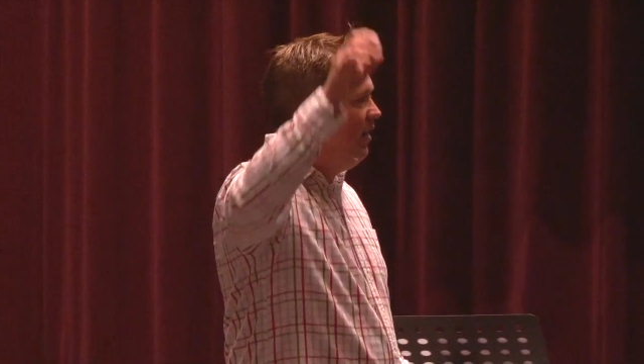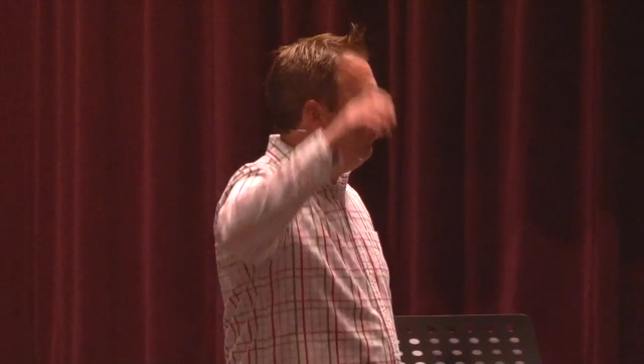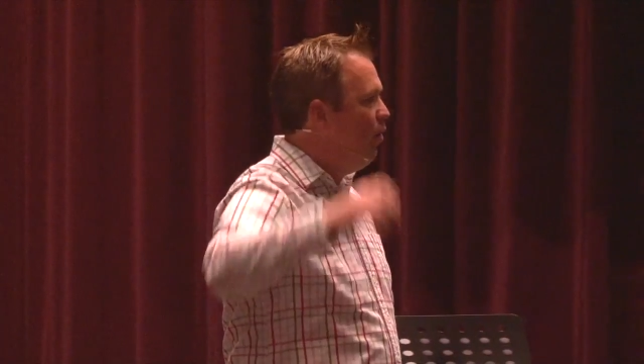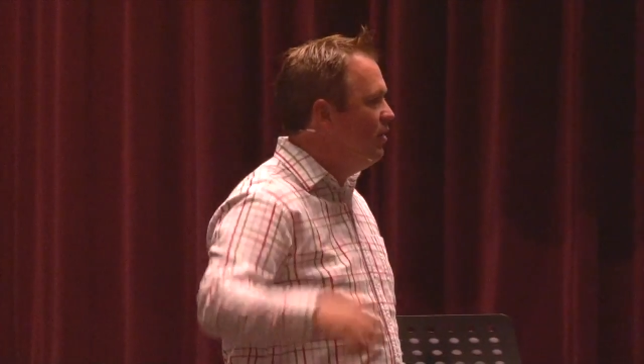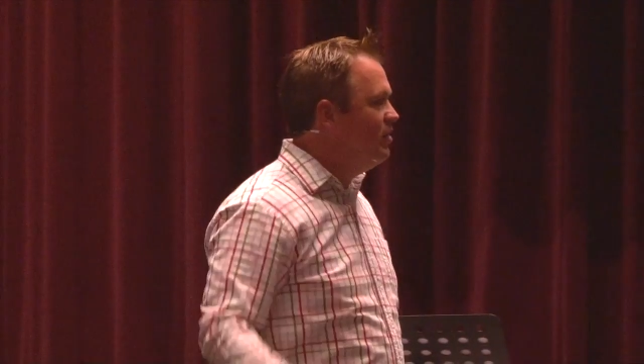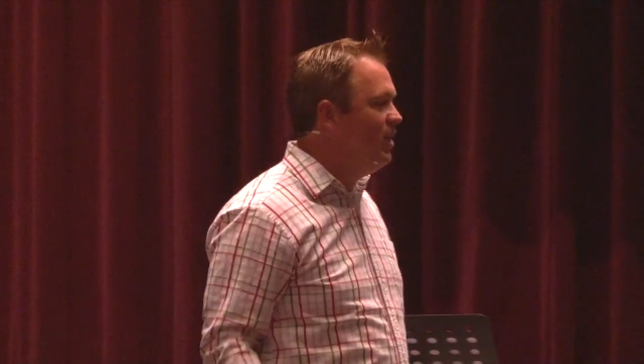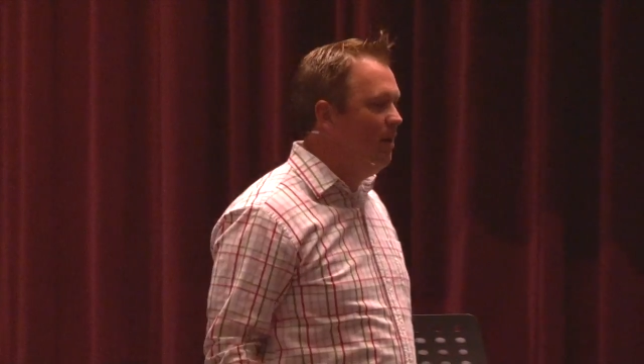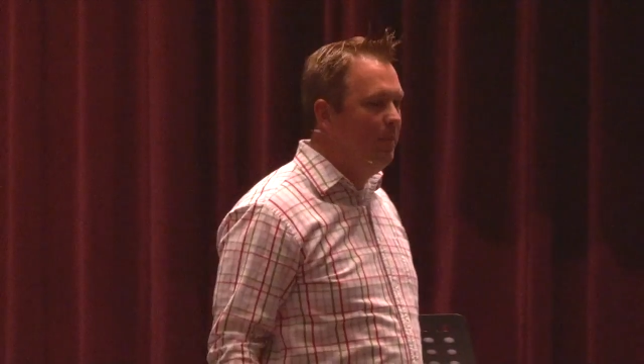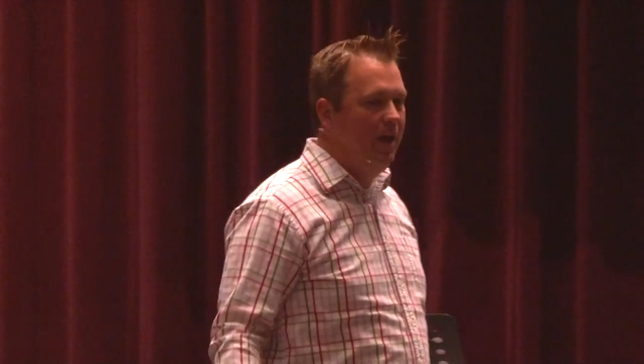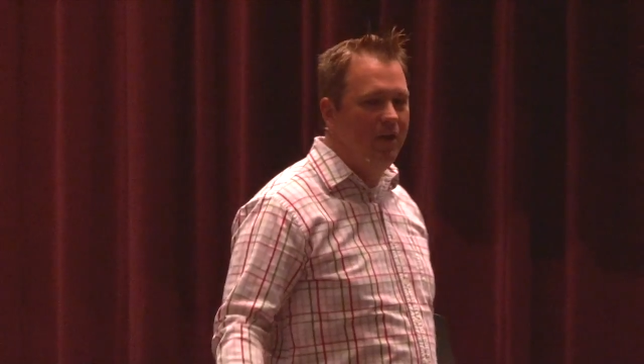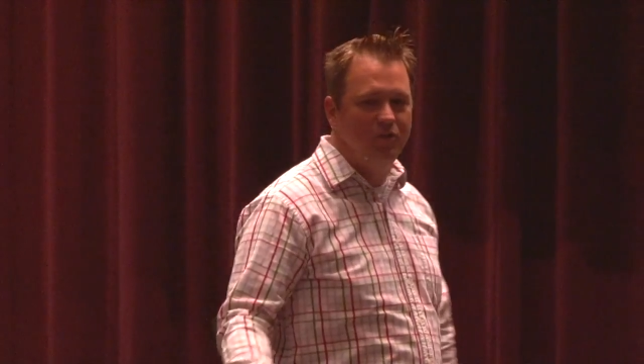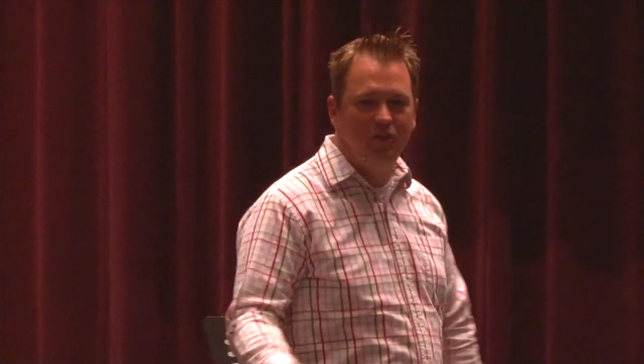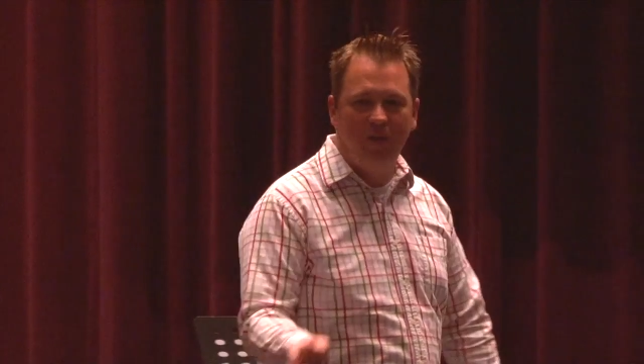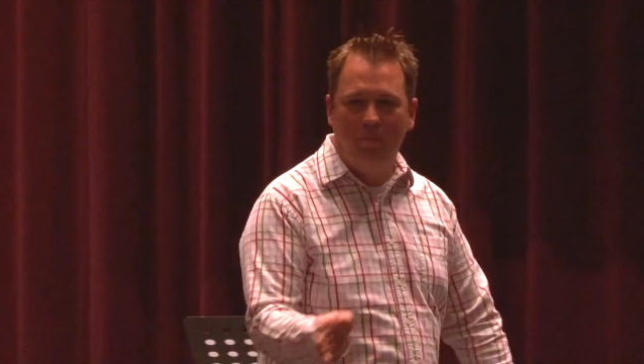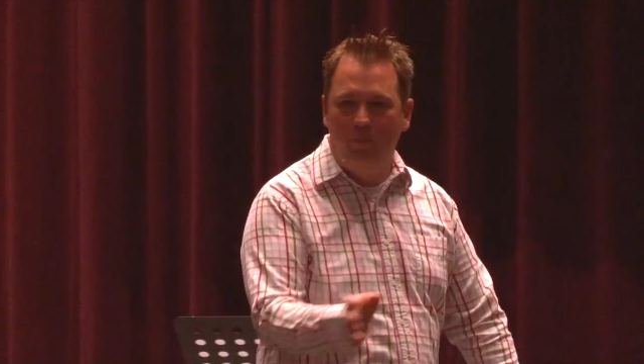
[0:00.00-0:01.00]
He wants to come out,
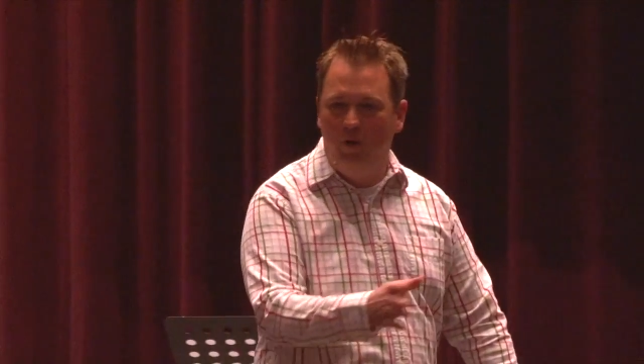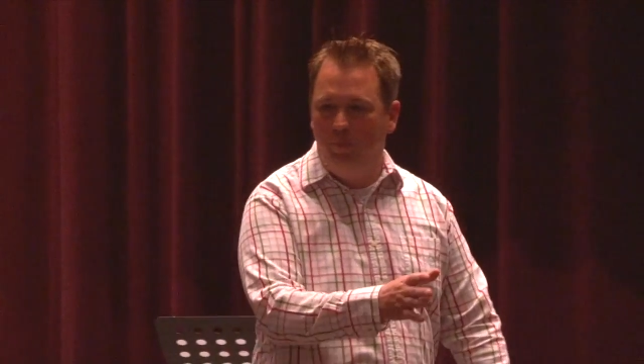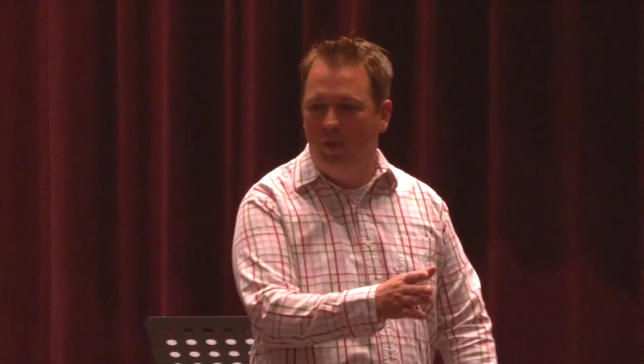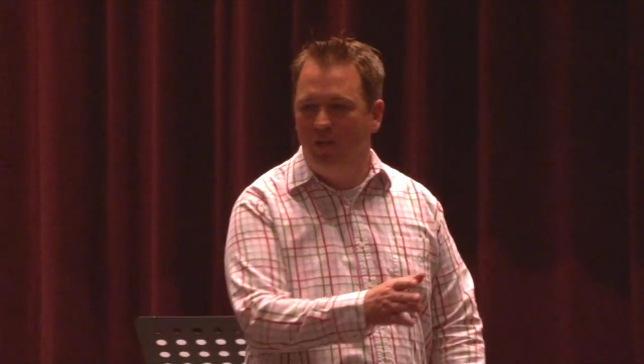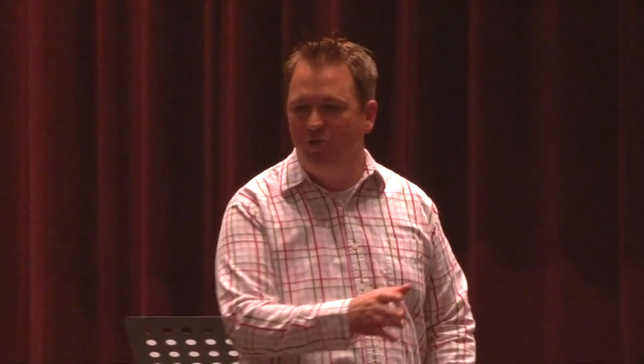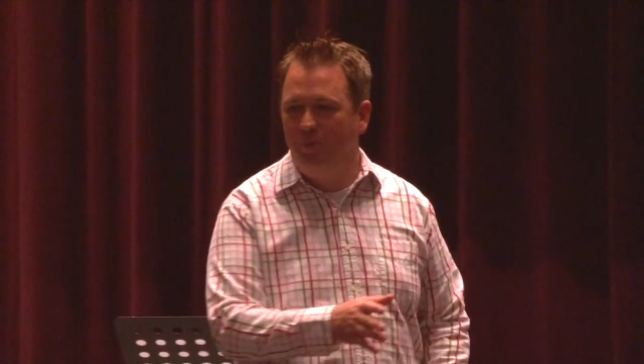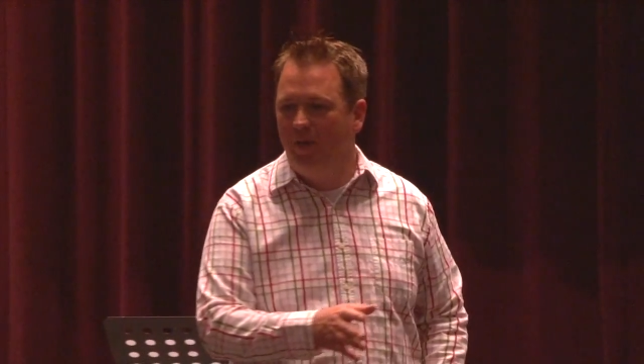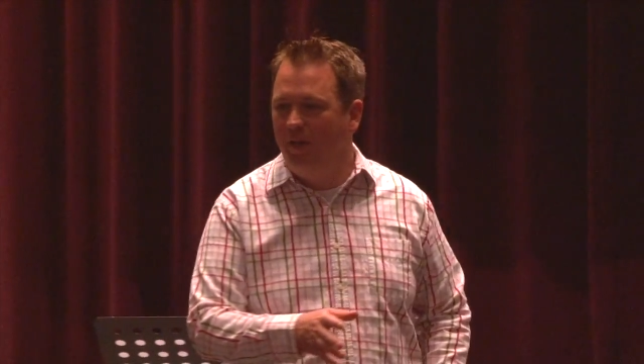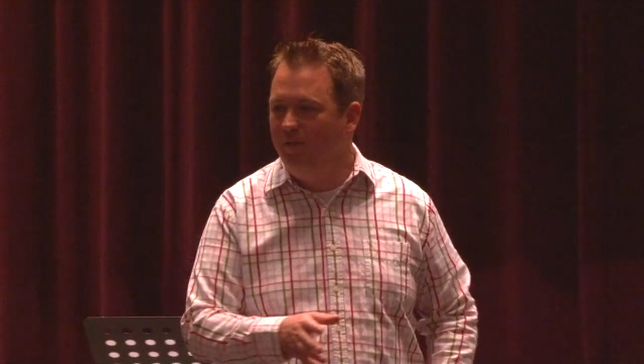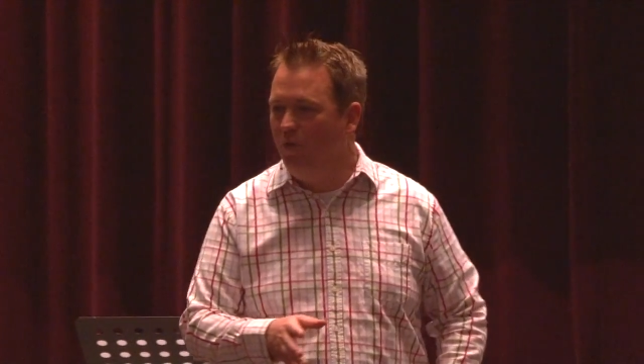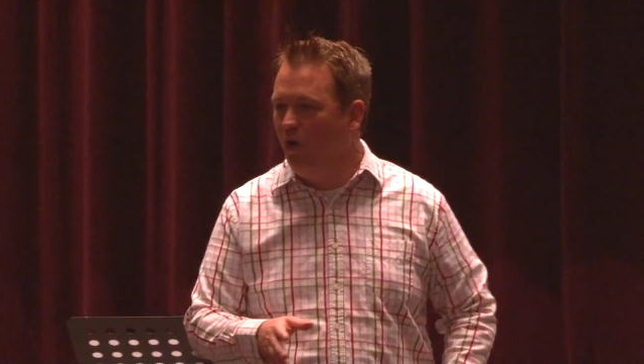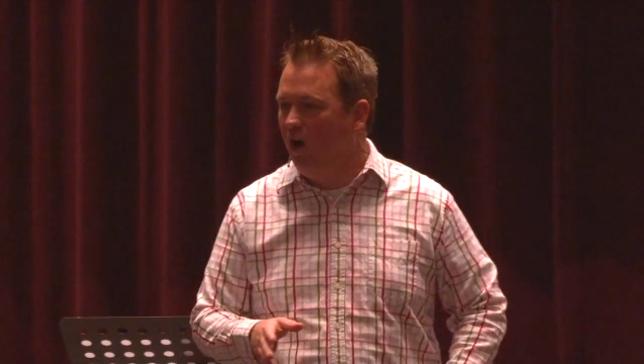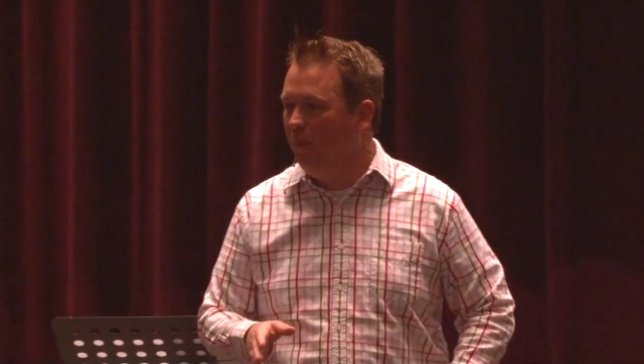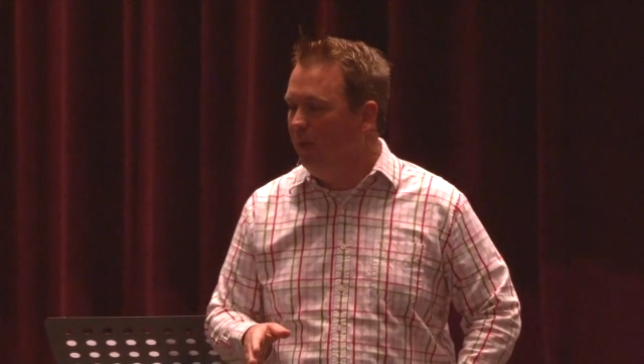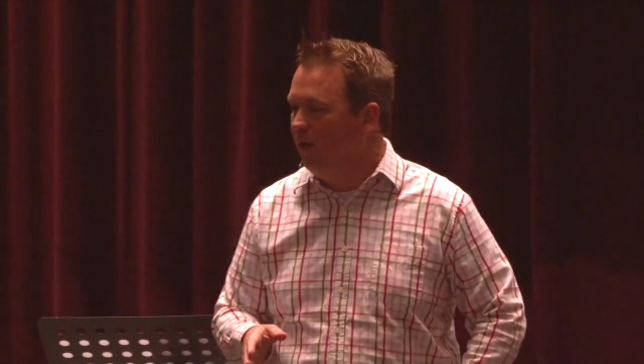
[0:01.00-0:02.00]
so I put Benjamin in
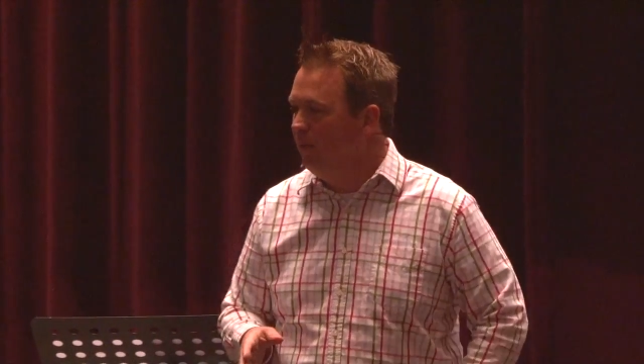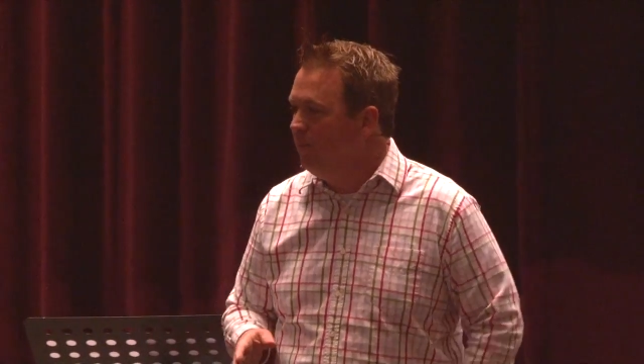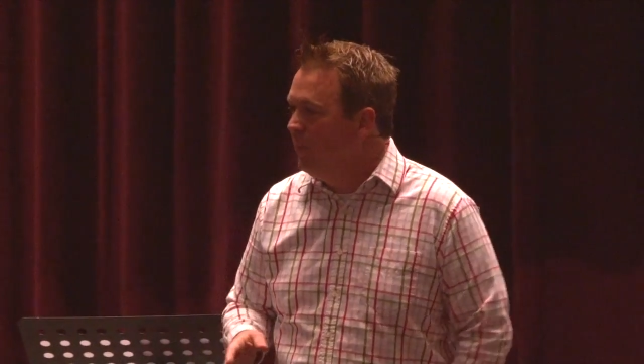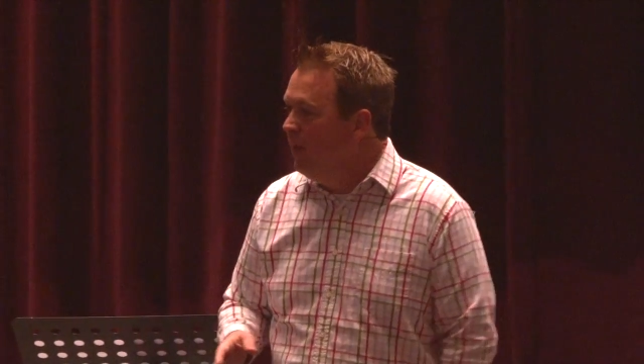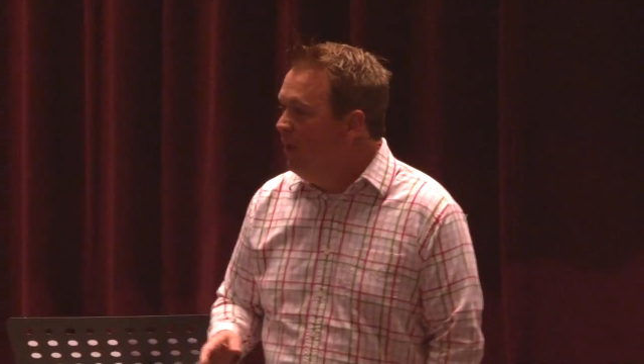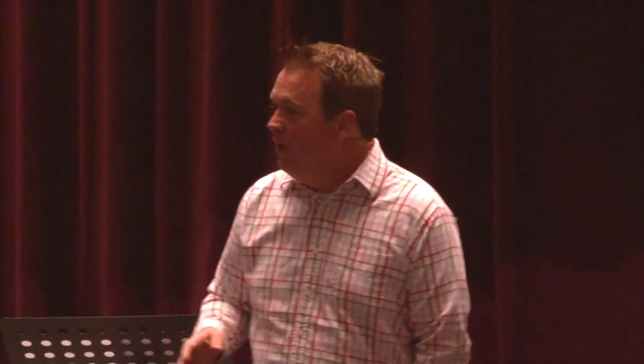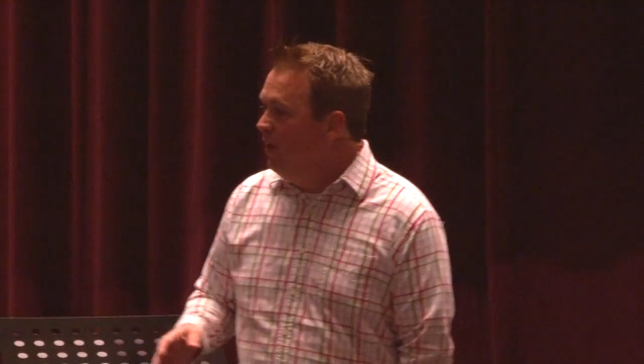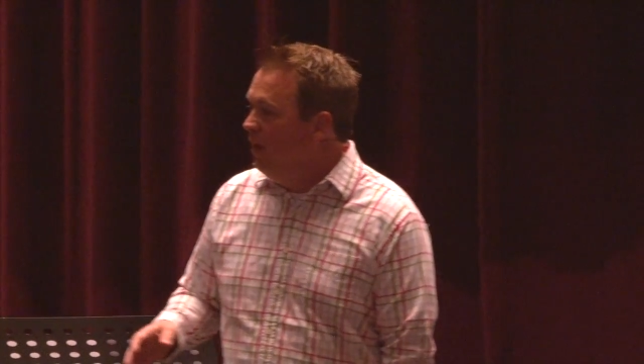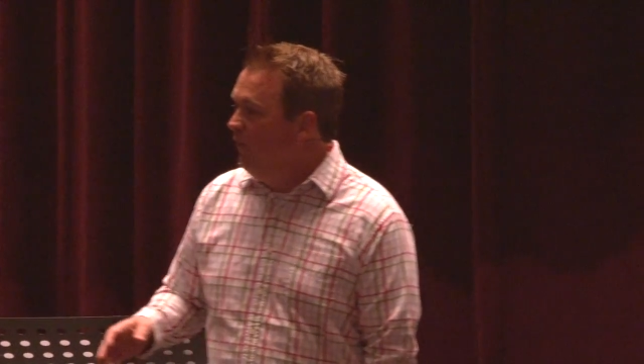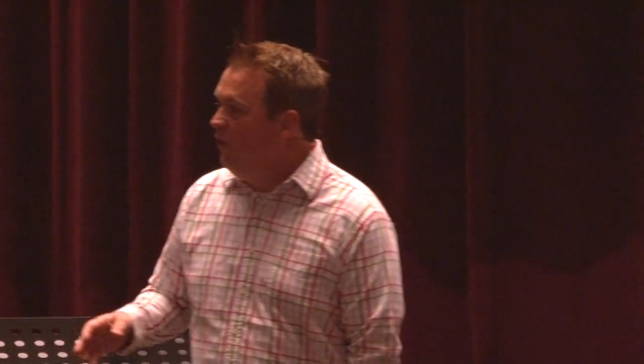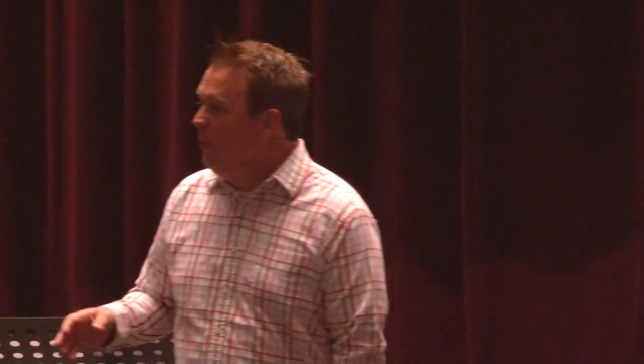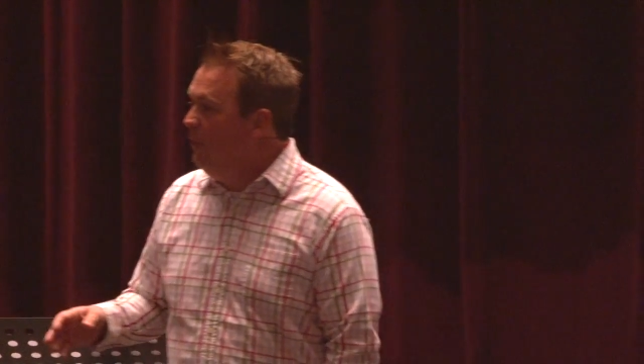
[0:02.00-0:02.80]
for him. And a few